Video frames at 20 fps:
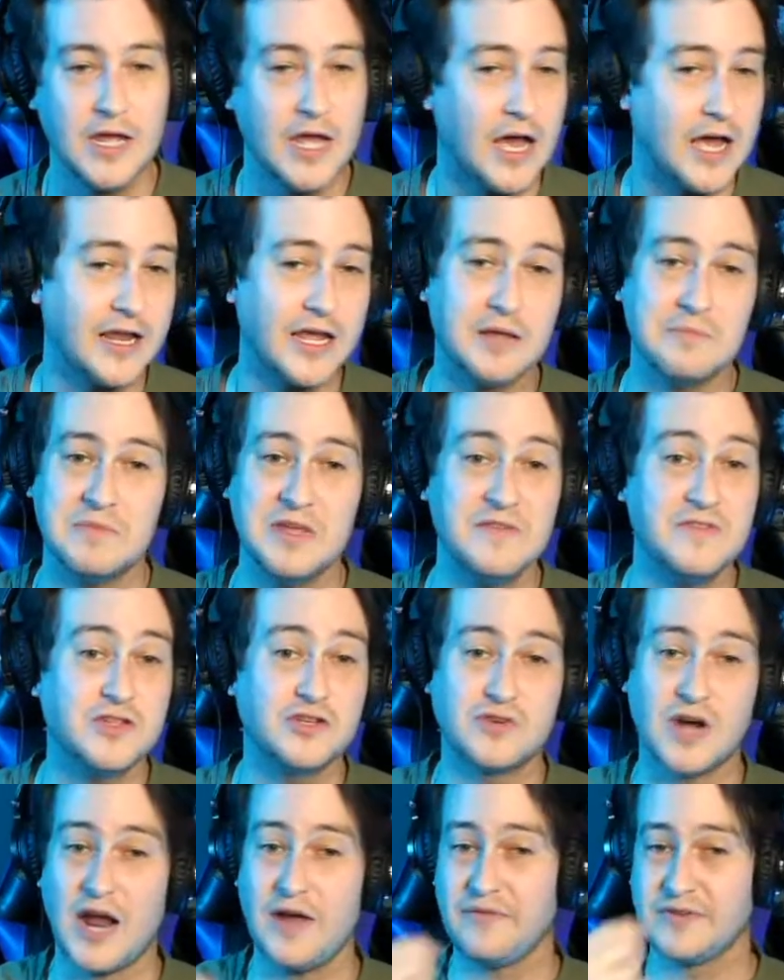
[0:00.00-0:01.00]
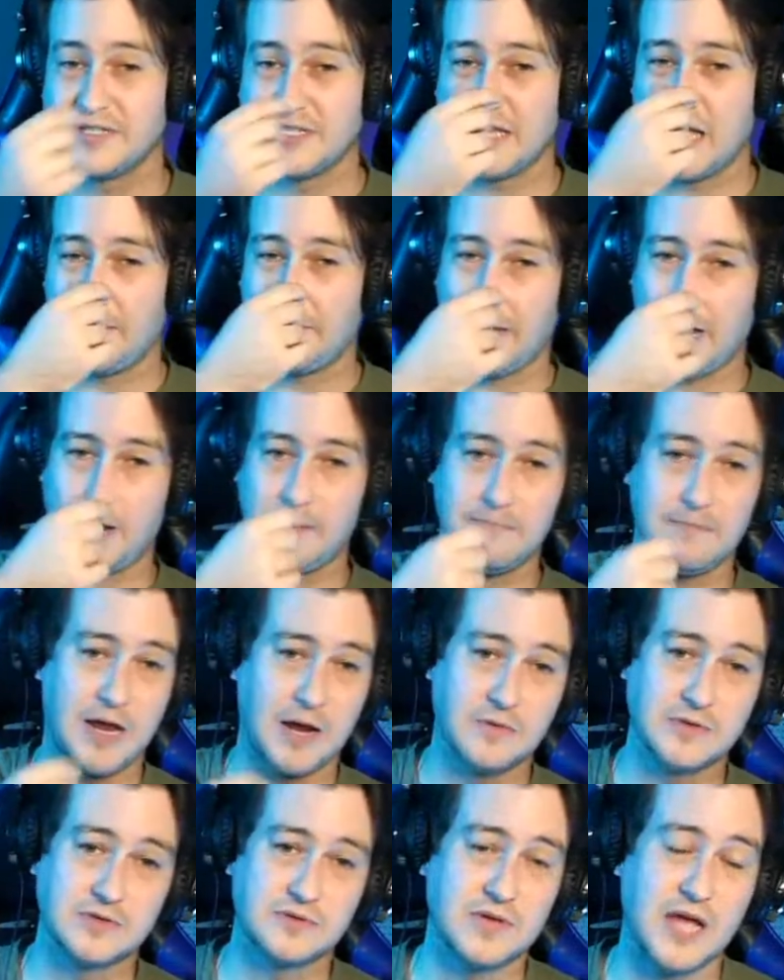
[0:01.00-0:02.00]
Again, even the drive wasn't that bad. I
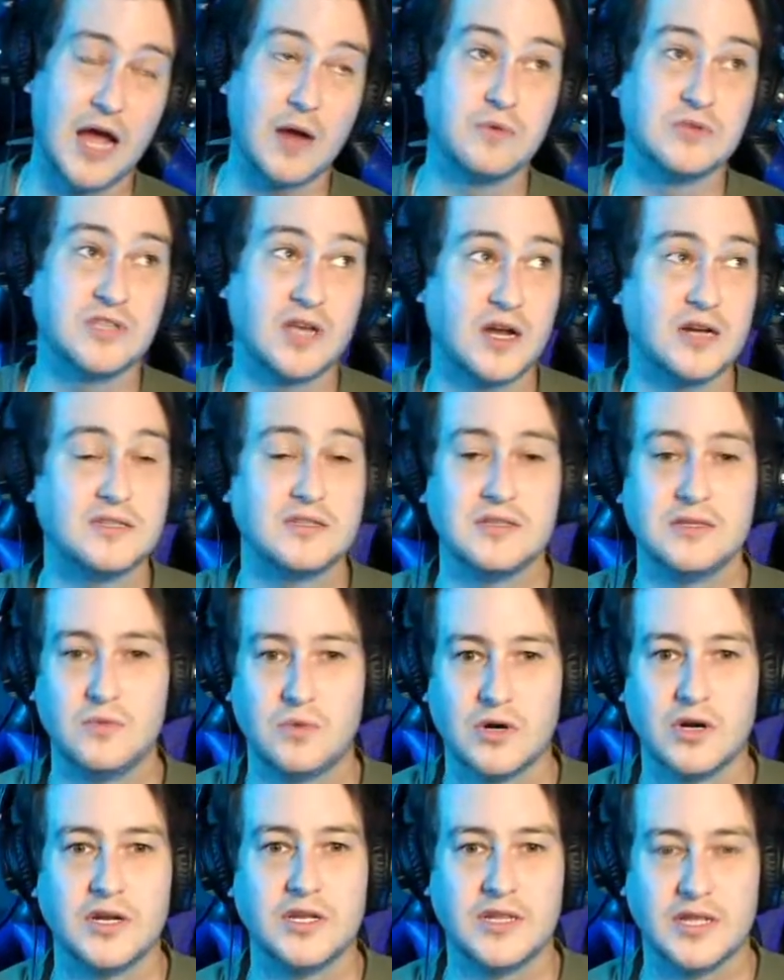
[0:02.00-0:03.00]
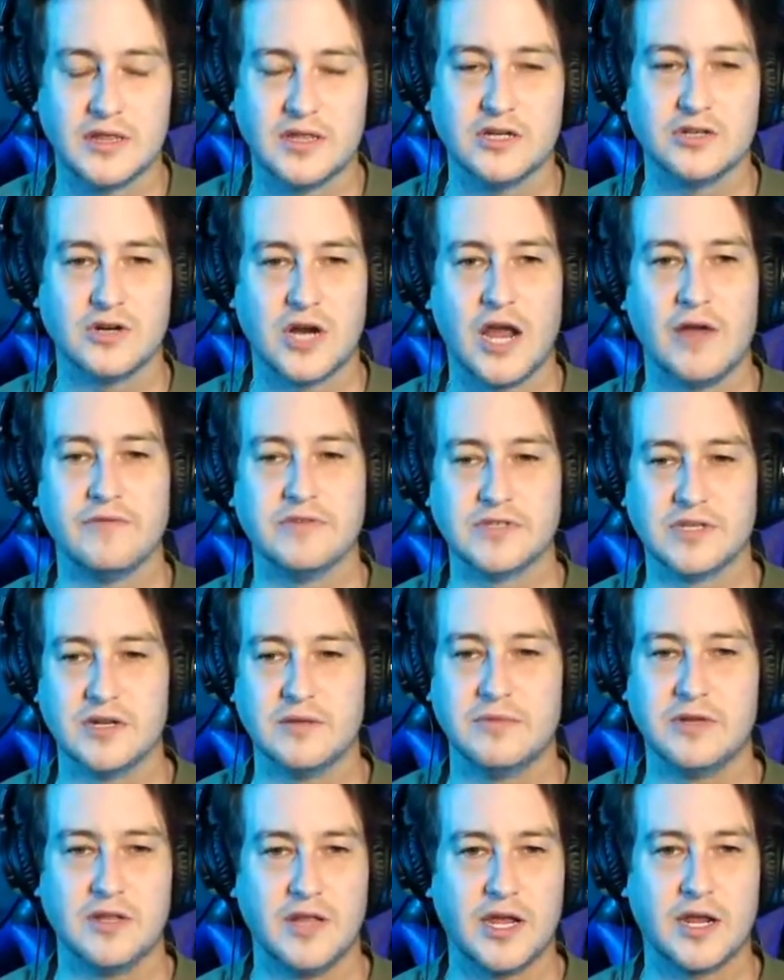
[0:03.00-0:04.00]
was honestly worried that the drive was going to
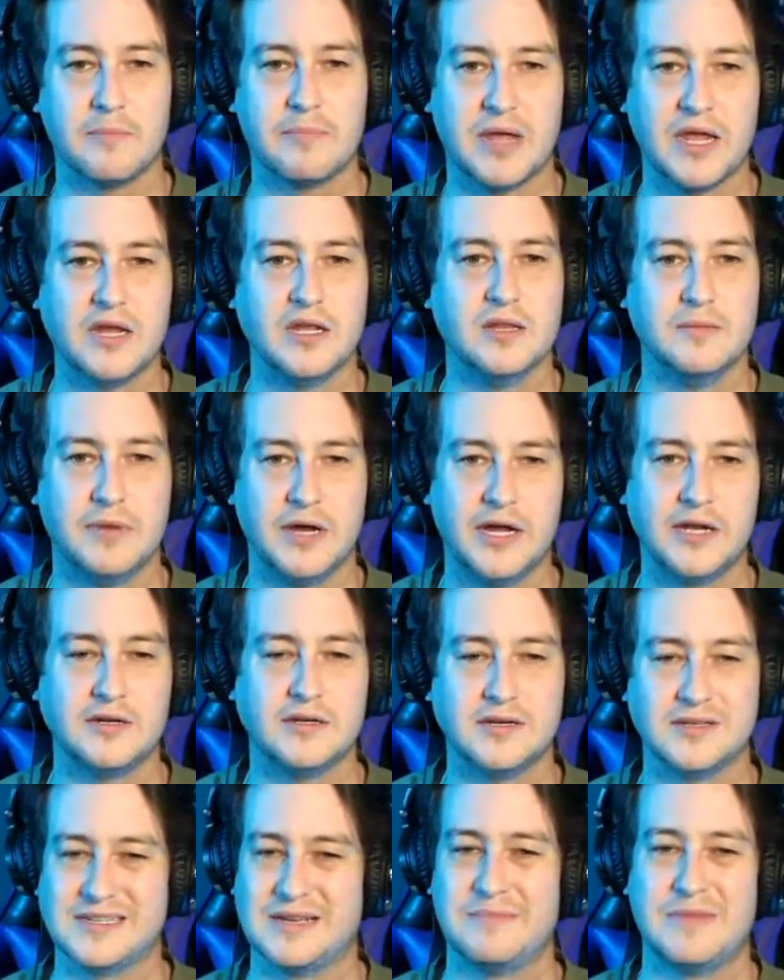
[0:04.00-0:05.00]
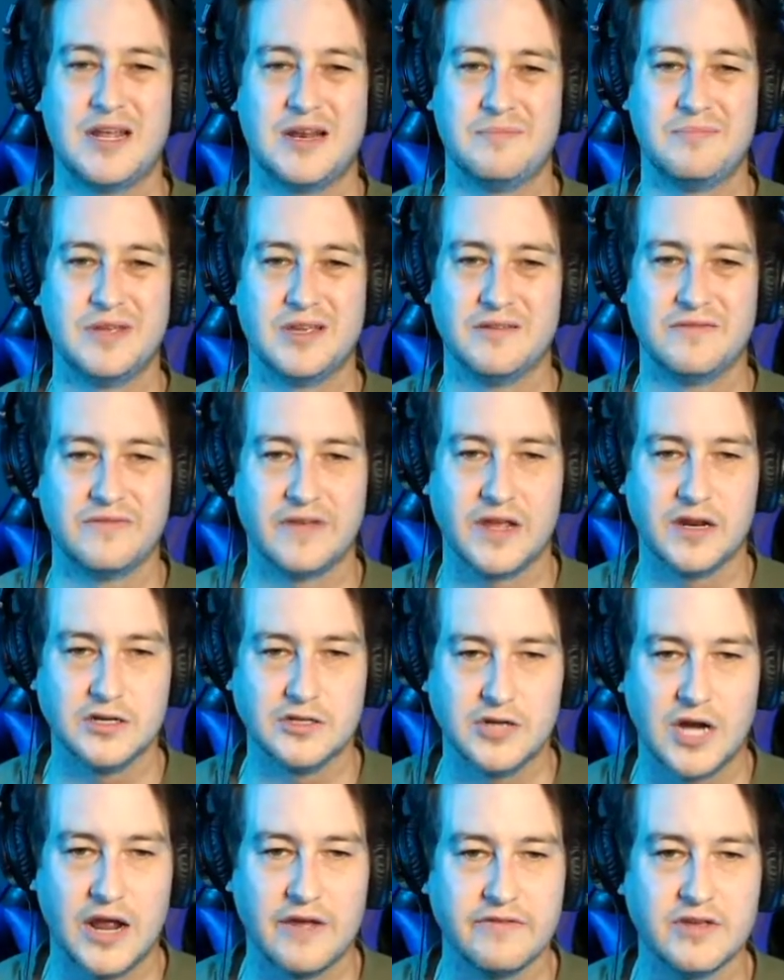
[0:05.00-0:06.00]
be like a pain in the butt because I'm not a big fan of
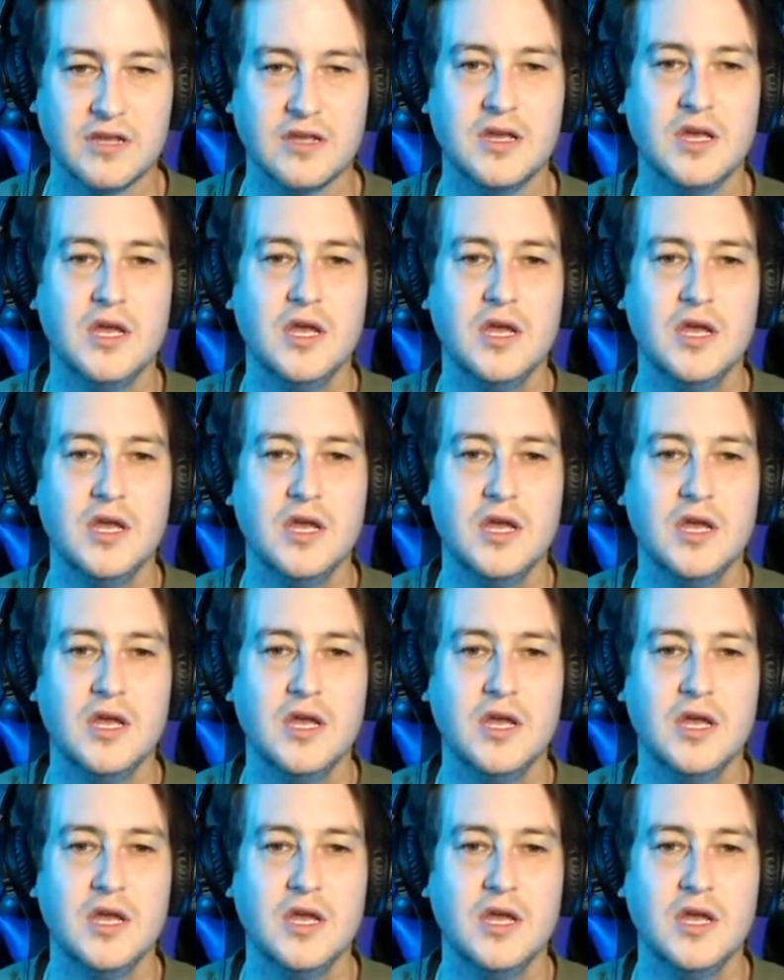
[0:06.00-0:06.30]
driving.